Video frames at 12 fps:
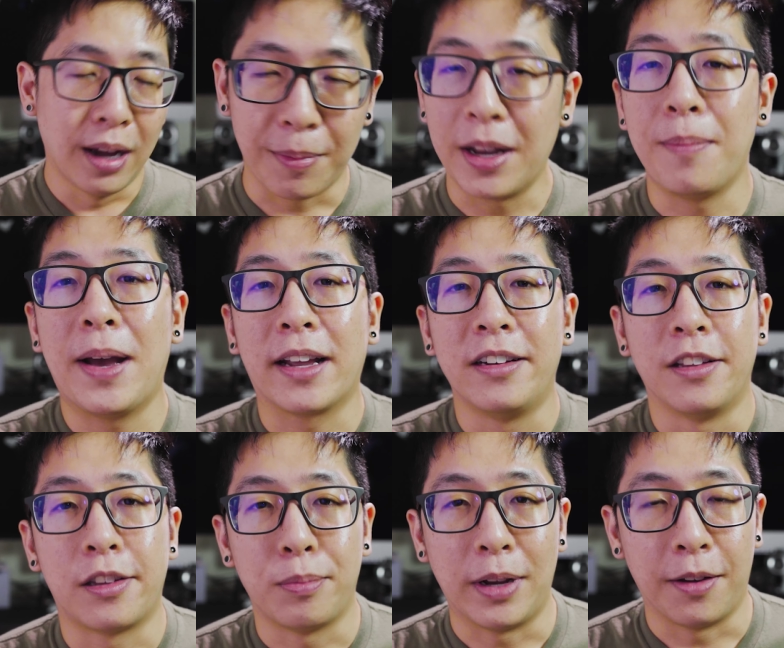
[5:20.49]
I'm getting back into
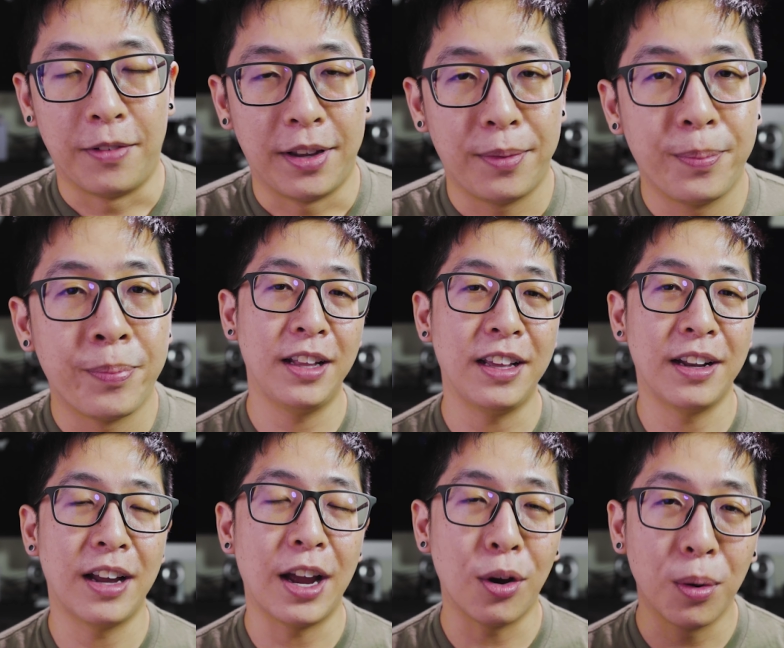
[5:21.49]
the swing of it. In the
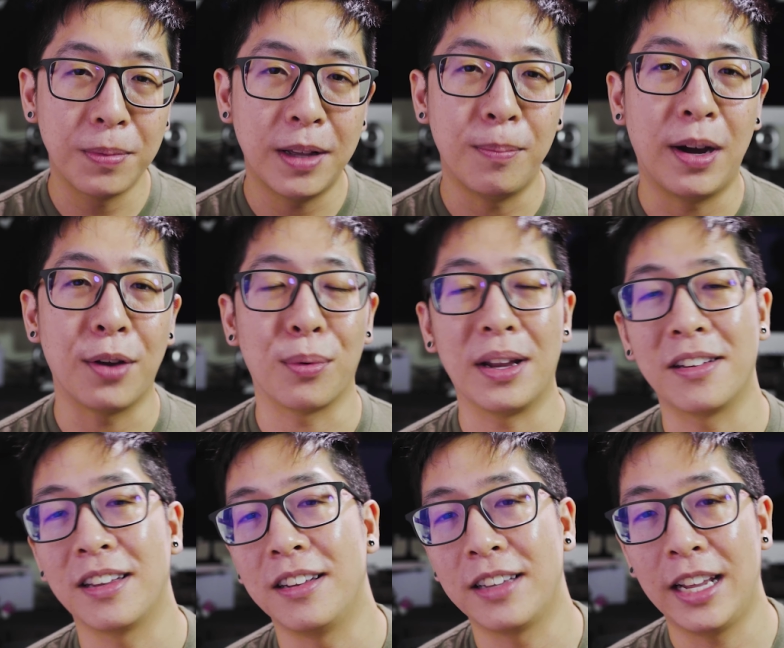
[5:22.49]
end, I hope that my
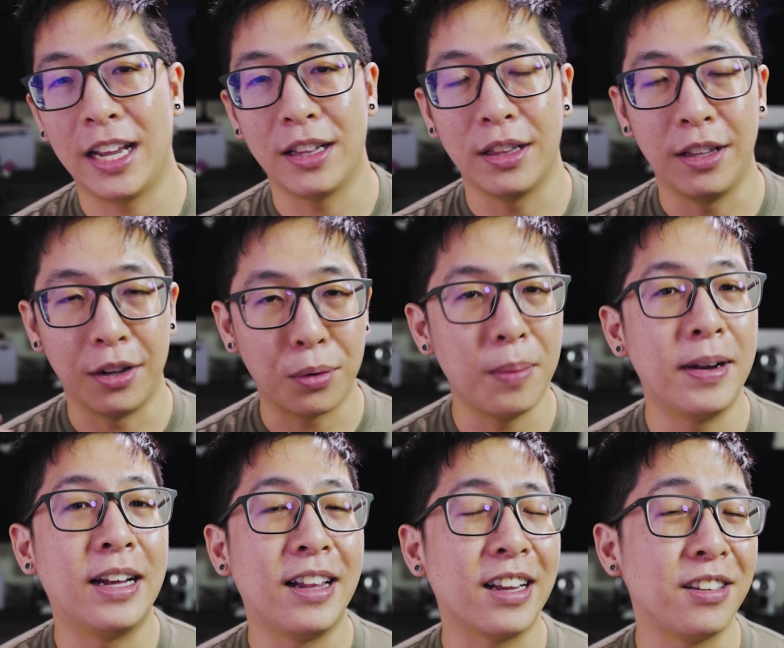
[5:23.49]
reasons and the
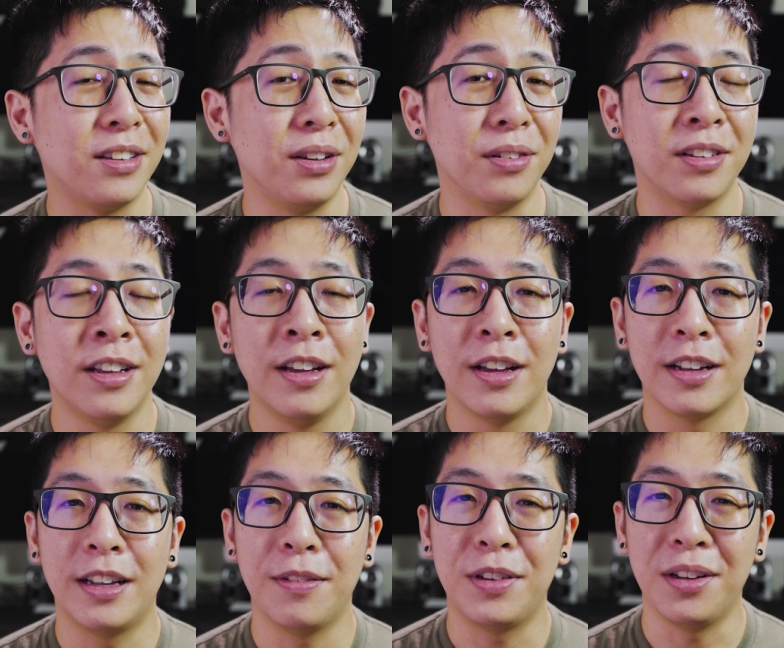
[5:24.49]
equipment I like to use
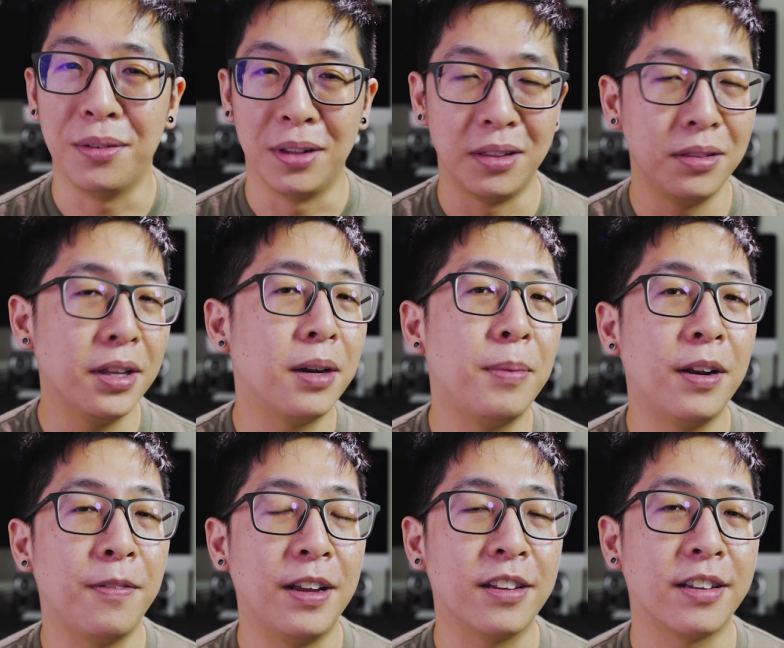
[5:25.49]
gives you a little
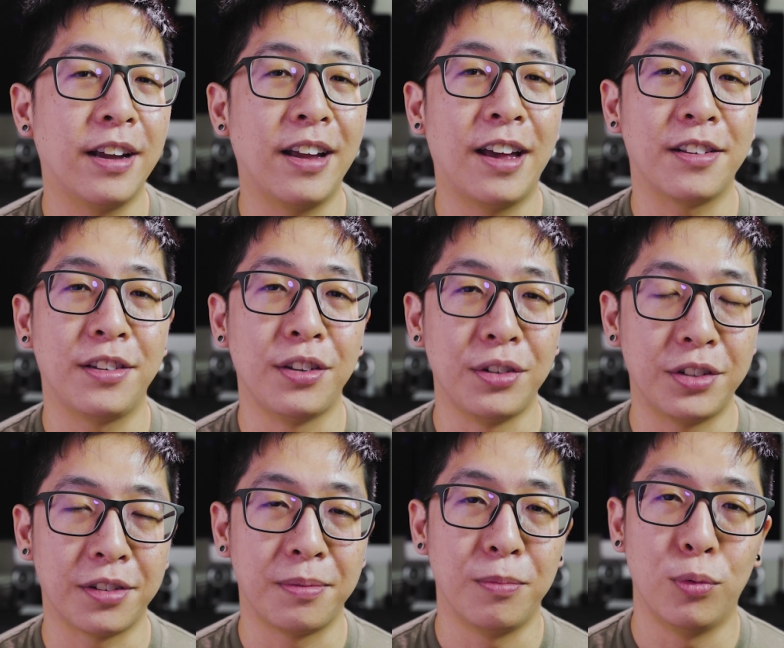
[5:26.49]
bit of insight as to
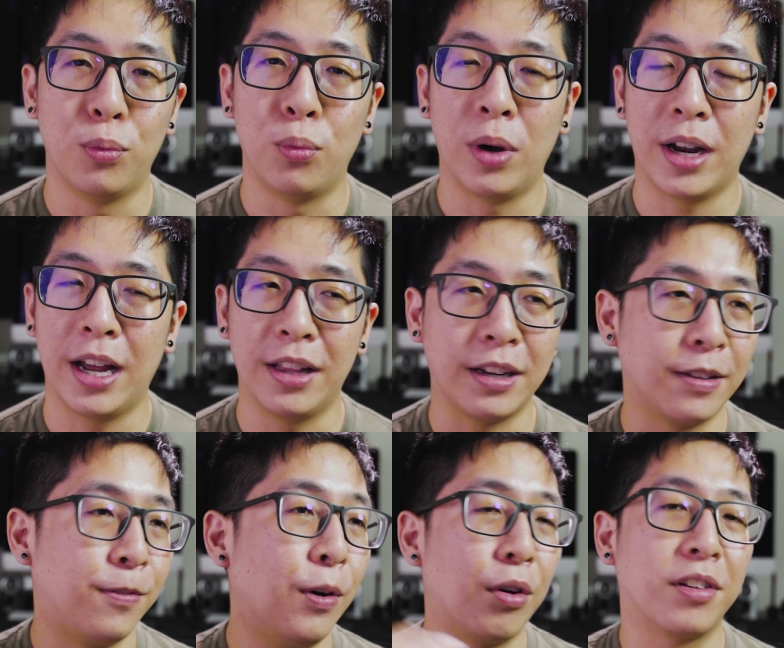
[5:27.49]
just what I like
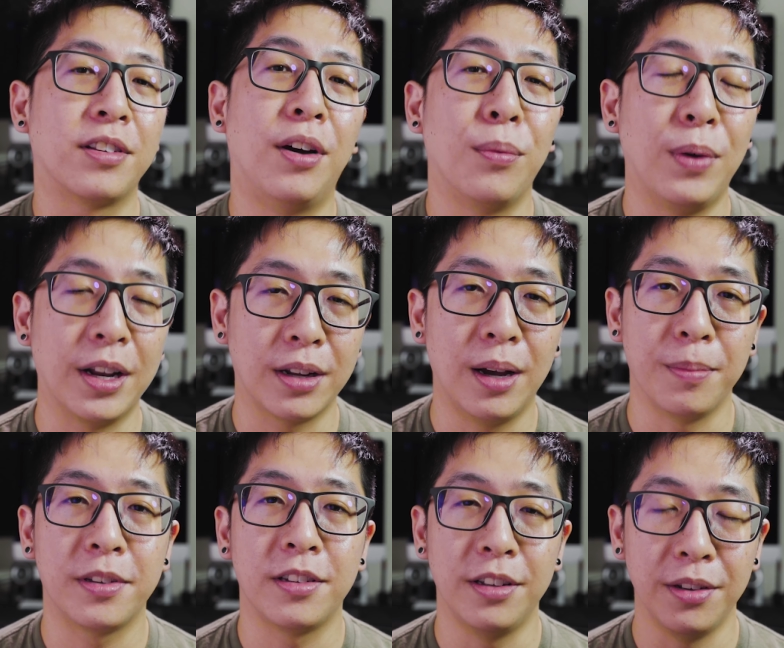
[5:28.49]
to focus on when it
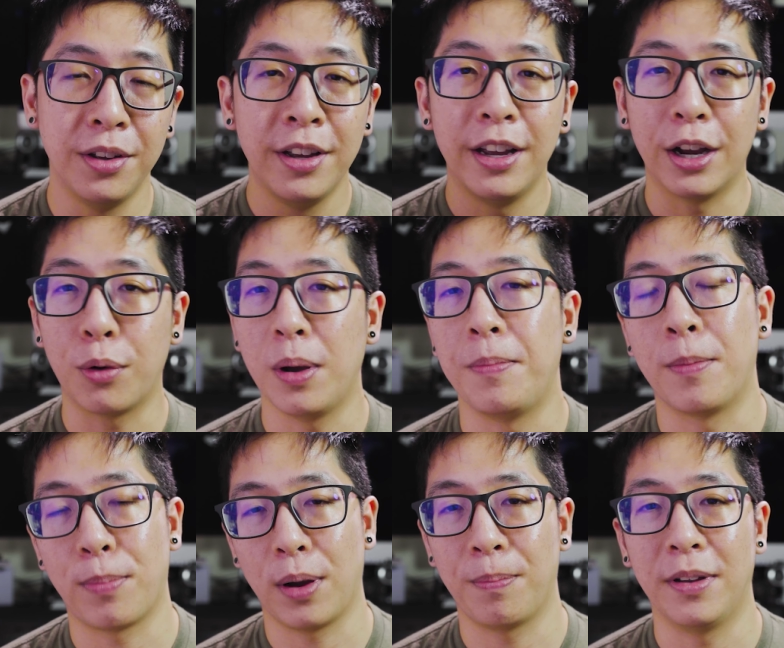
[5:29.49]
comes to
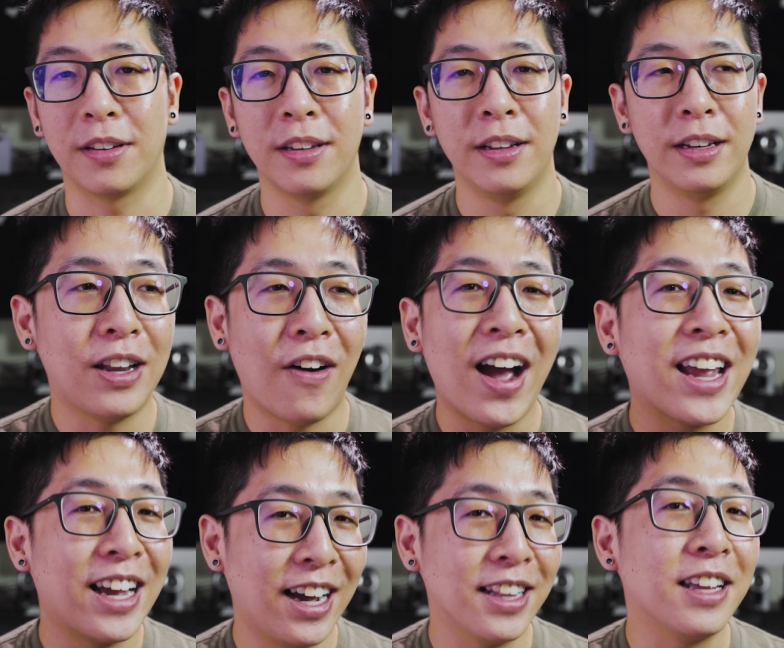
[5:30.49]
equipment purpose. Now, I
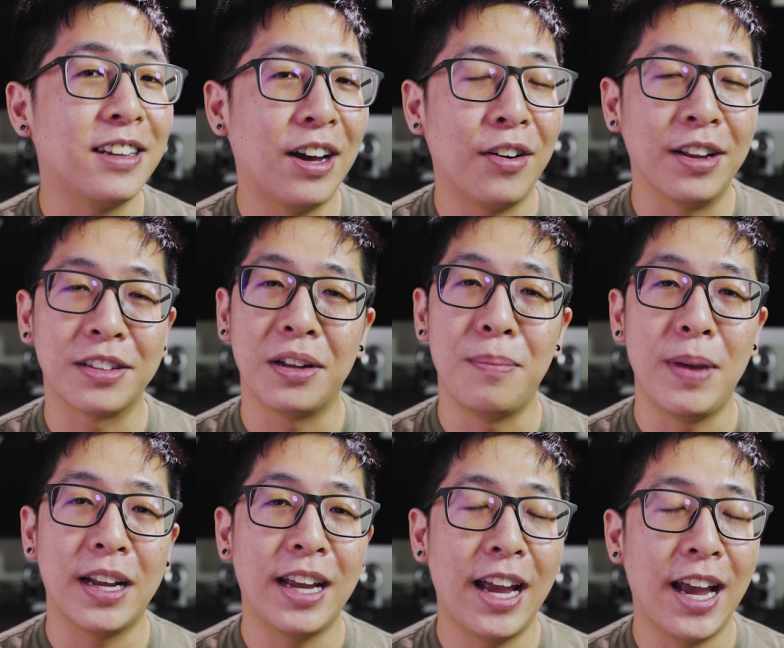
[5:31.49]
highly doubt it's gonna
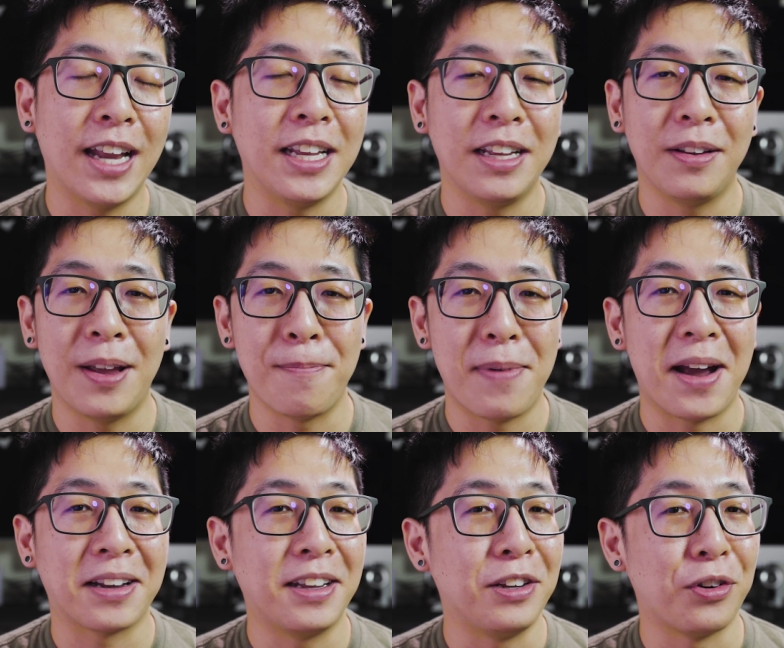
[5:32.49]
make any
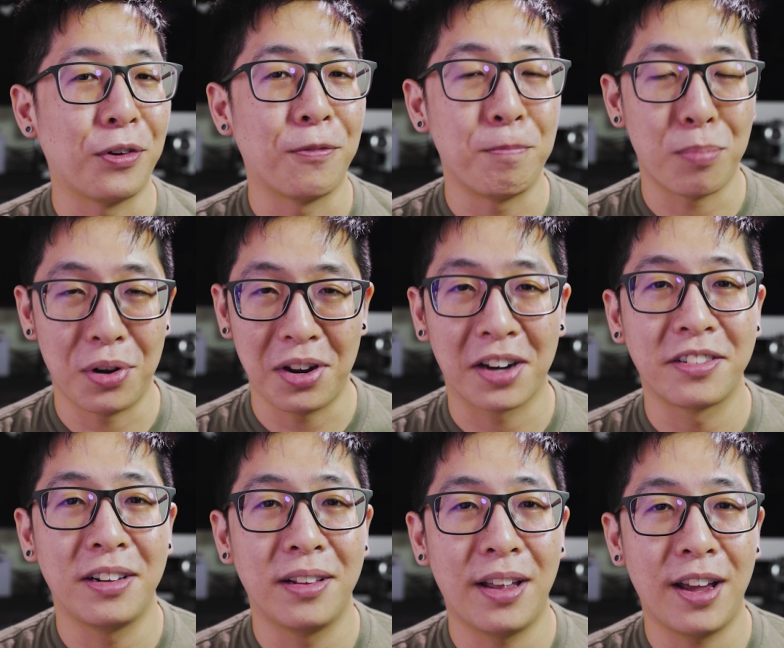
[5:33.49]
impact in your
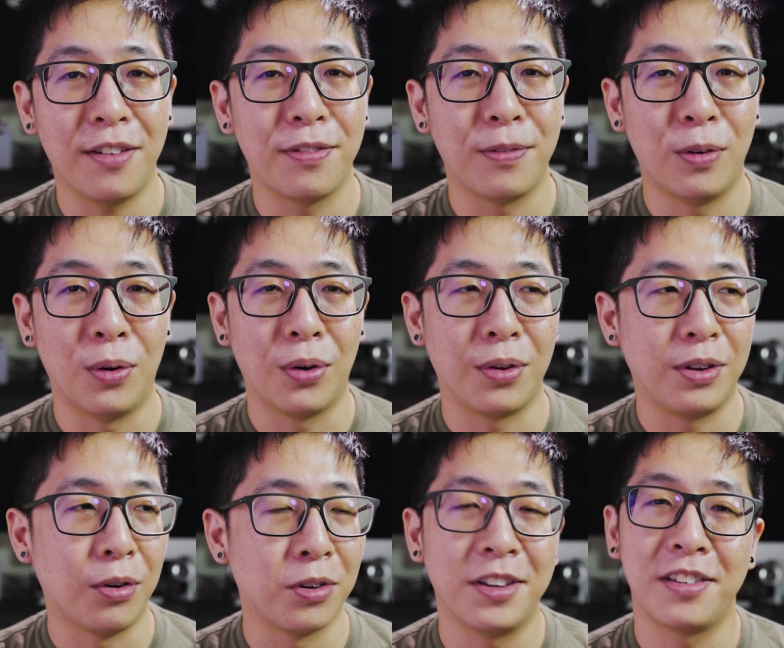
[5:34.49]
production life or
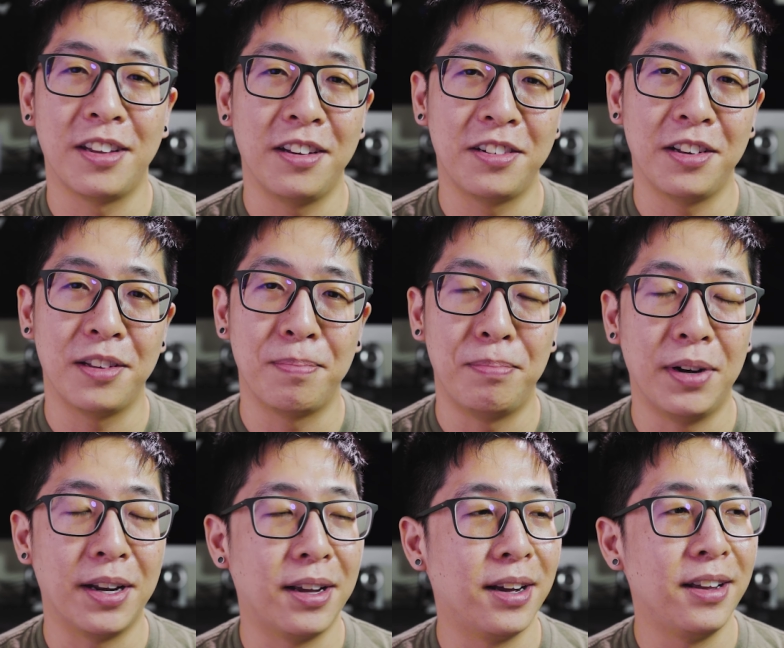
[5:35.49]
your decisions,
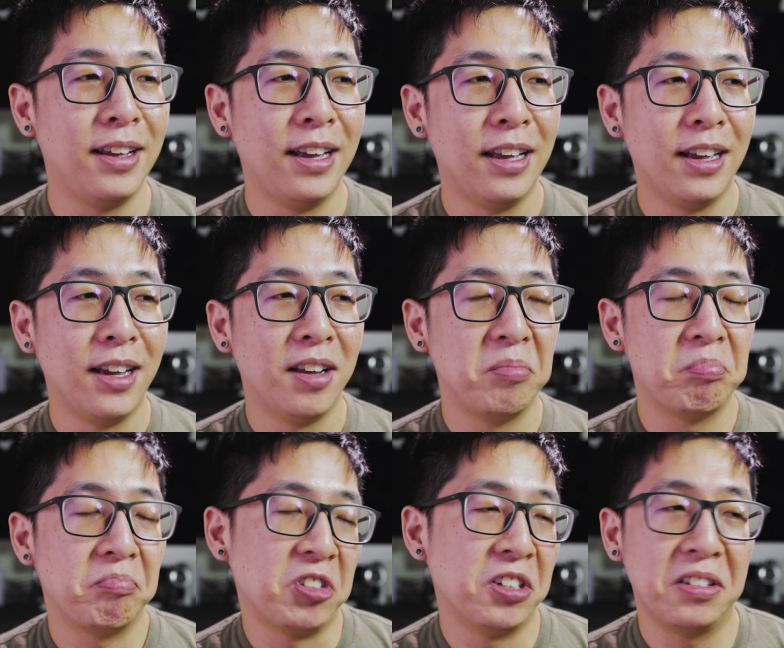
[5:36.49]
but
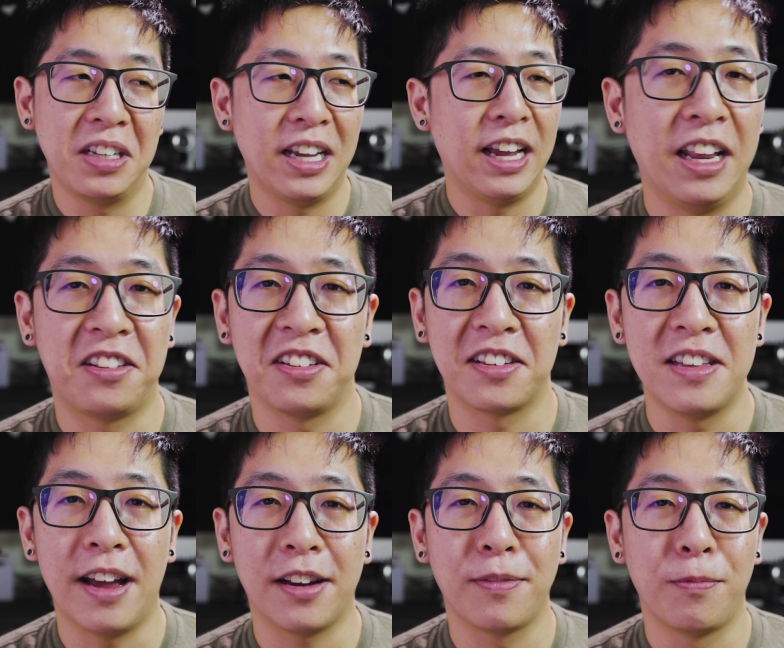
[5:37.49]
it's just
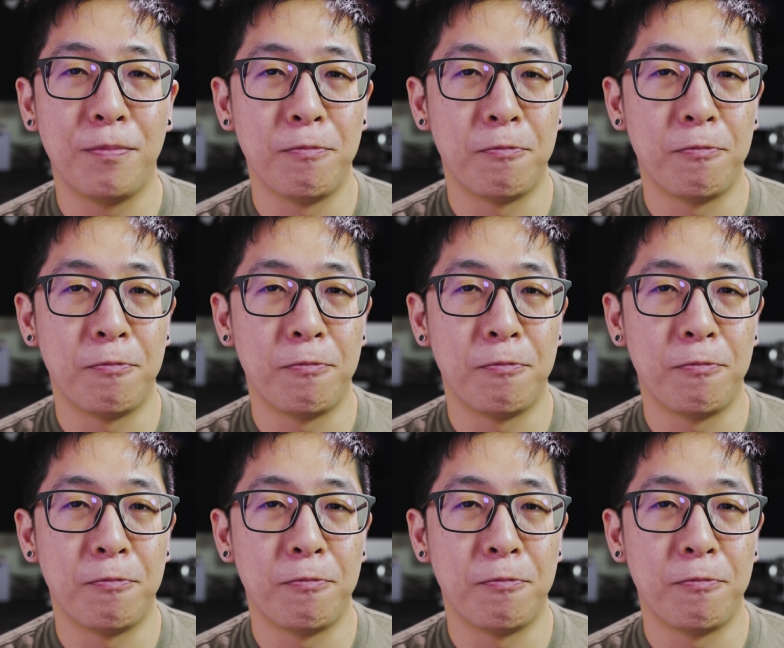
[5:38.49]
nice